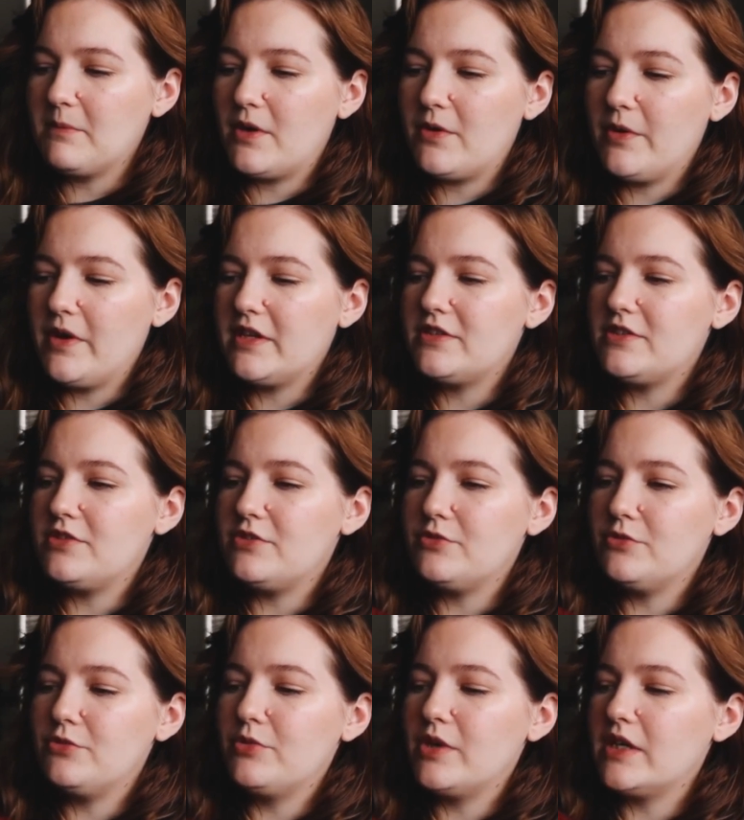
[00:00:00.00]
going
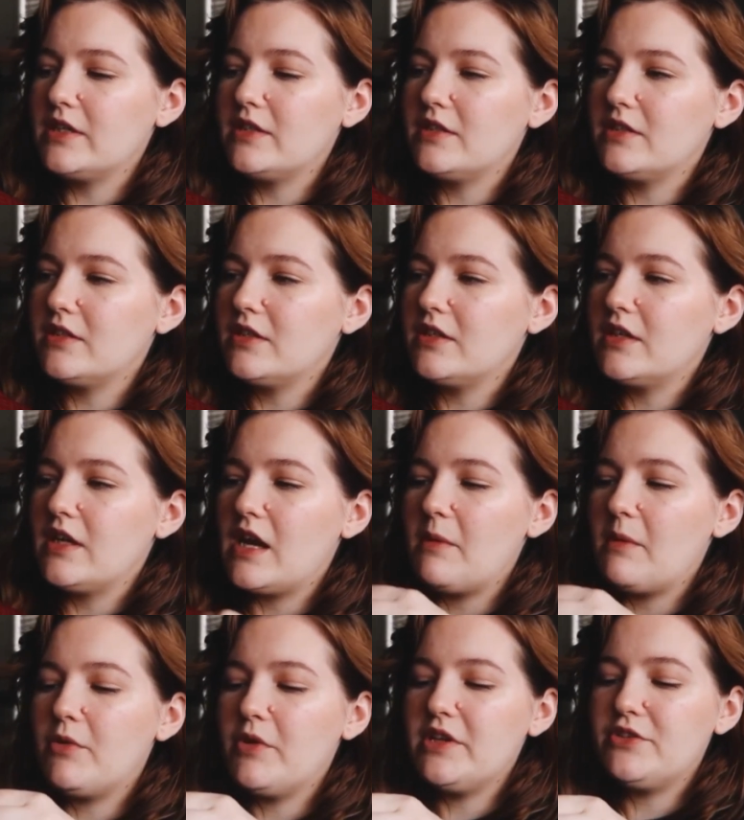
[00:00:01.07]
to
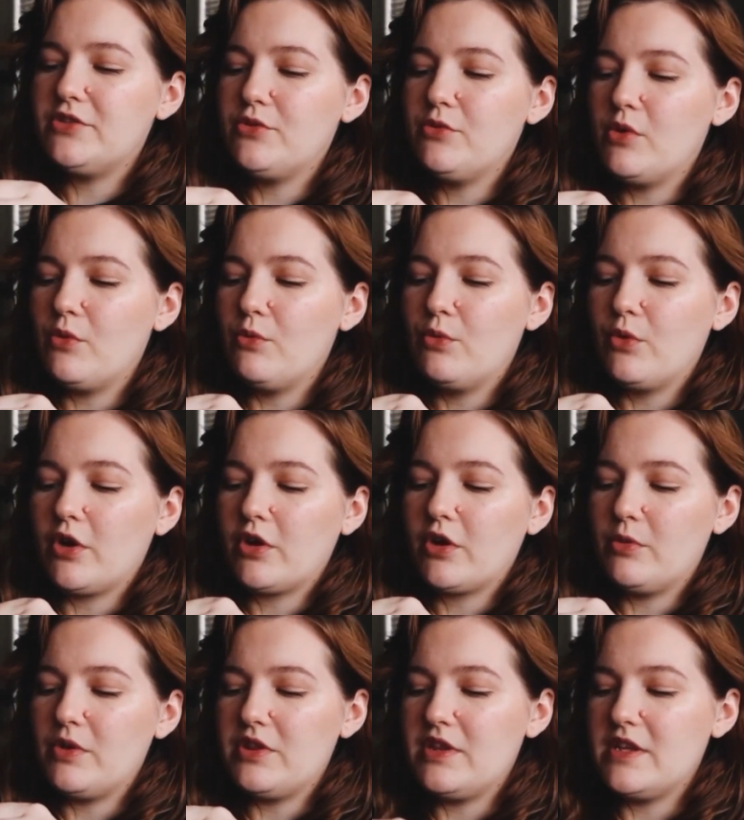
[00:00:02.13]
work
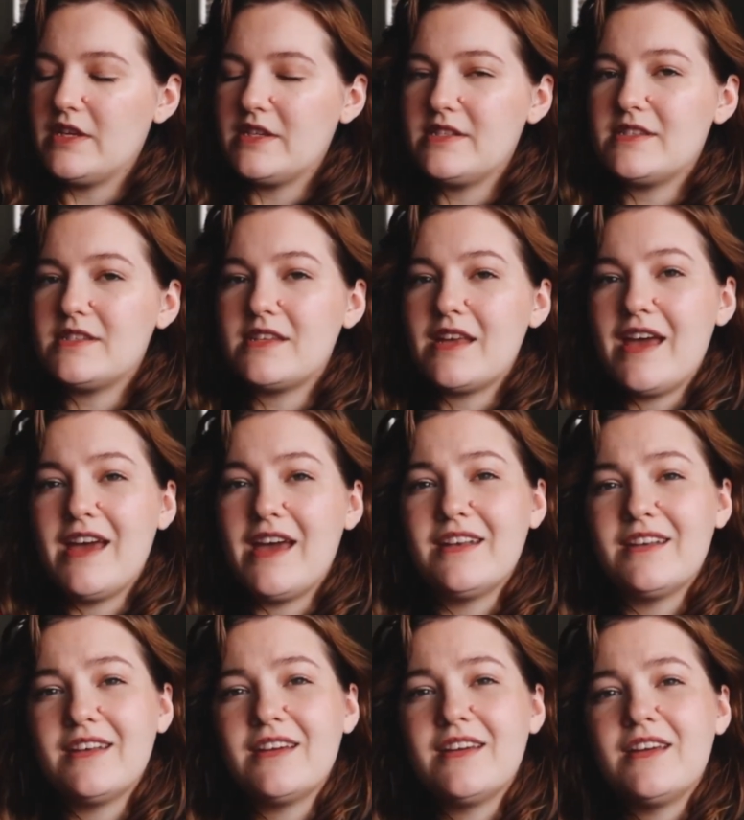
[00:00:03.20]
with this
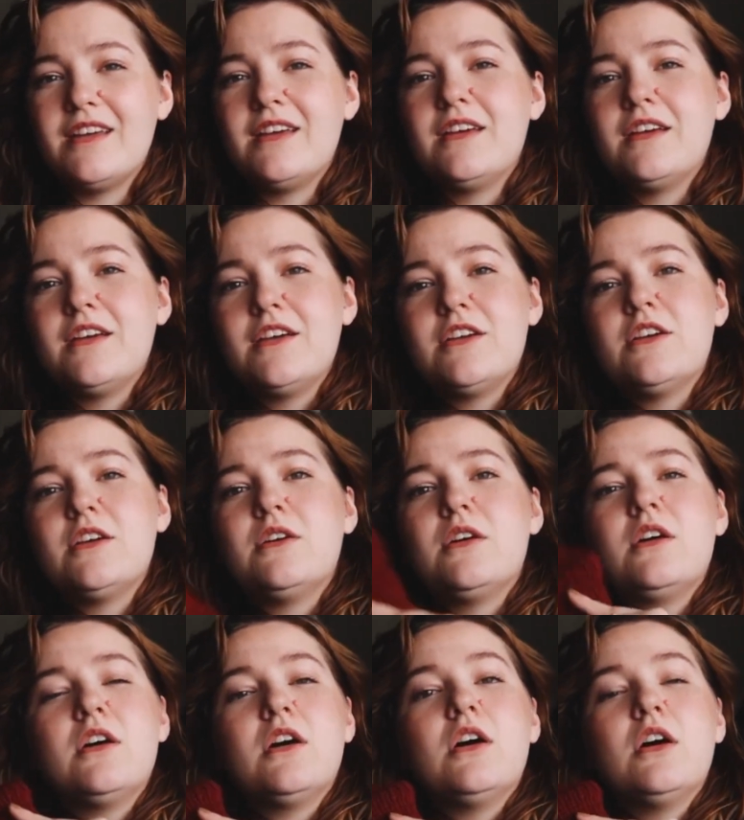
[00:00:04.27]
and
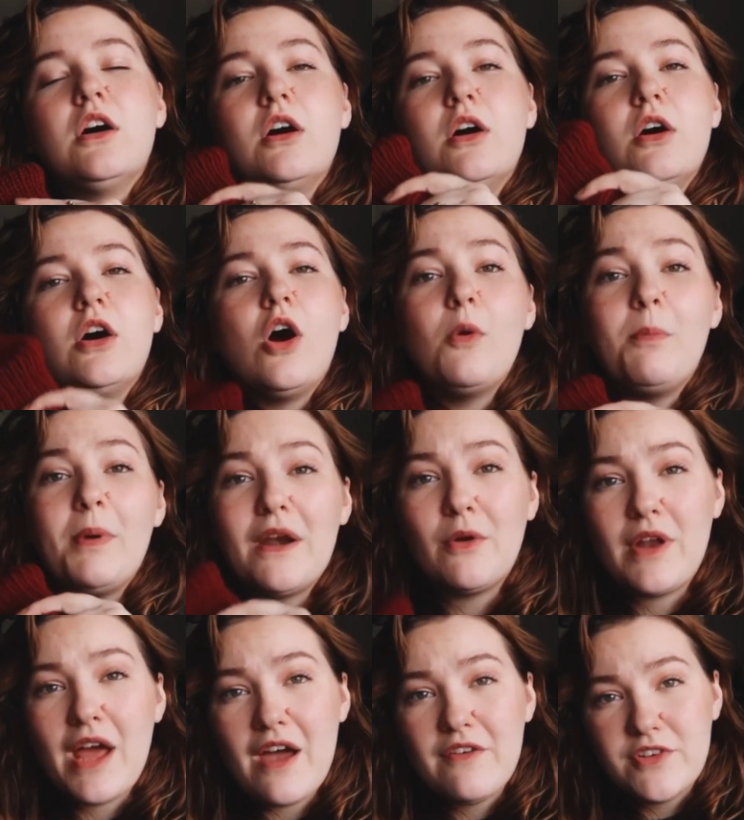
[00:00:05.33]
hope I
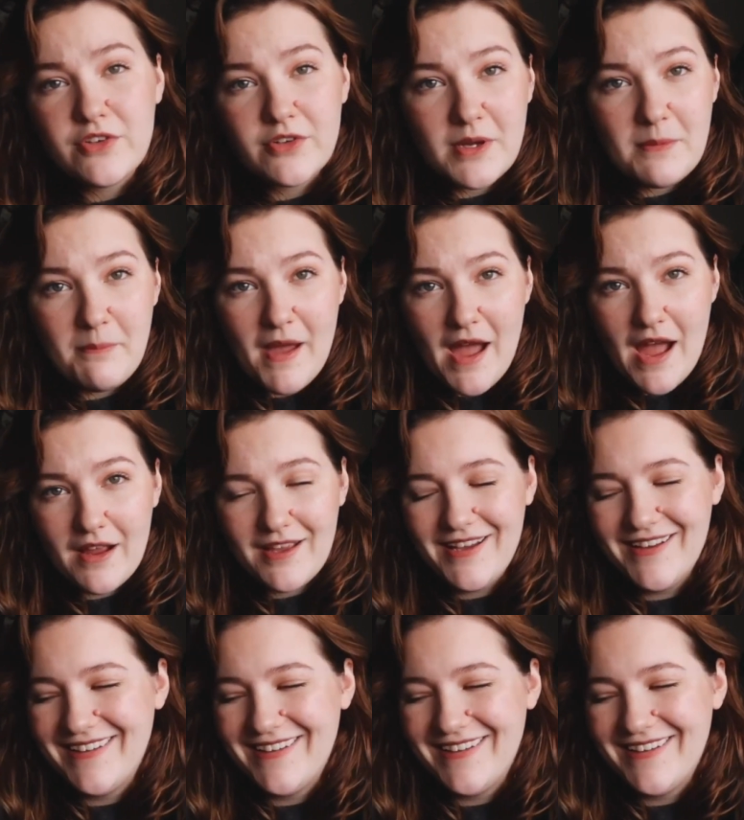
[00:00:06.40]
don't have to rip back.